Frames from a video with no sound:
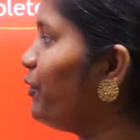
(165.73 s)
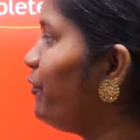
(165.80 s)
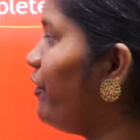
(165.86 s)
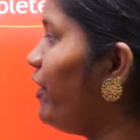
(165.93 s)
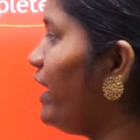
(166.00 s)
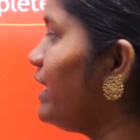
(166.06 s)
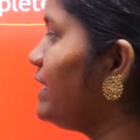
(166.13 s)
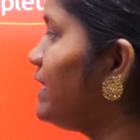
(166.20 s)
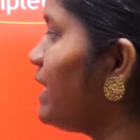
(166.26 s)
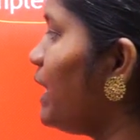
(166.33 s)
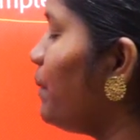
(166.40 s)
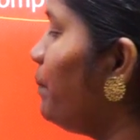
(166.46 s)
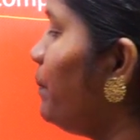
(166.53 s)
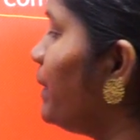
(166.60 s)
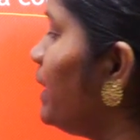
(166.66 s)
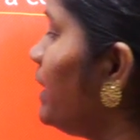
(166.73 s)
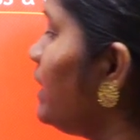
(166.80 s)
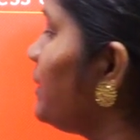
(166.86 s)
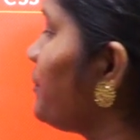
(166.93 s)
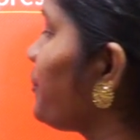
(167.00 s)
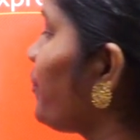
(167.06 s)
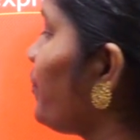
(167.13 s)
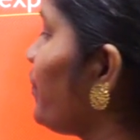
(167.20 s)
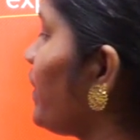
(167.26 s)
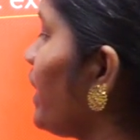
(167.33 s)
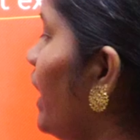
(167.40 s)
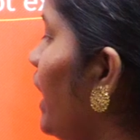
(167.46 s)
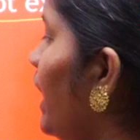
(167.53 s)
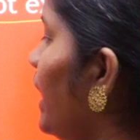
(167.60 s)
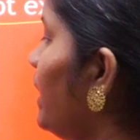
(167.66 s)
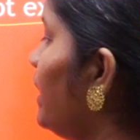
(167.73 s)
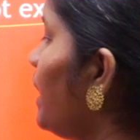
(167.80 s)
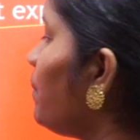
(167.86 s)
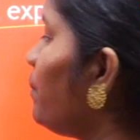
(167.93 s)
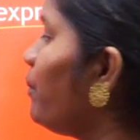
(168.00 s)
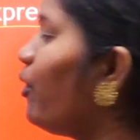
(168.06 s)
For example, in the